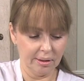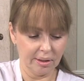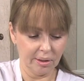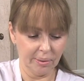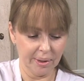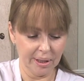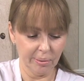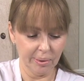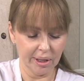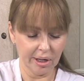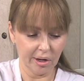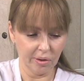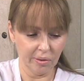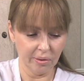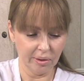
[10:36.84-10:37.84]
So here we
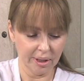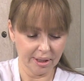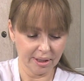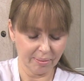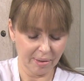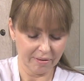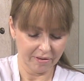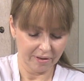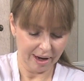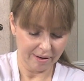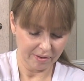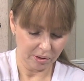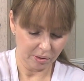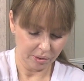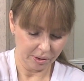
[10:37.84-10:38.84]
go. Here's my
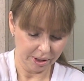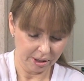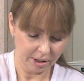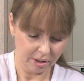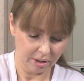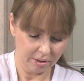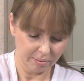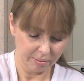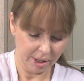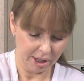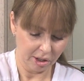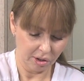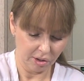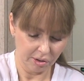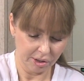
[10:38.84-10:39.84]
flavonoid on my
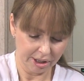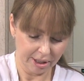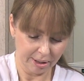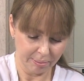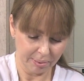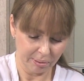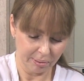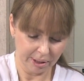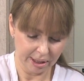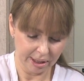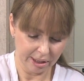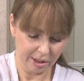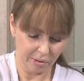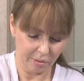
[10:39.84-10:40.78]
Q-tip, and we're going to go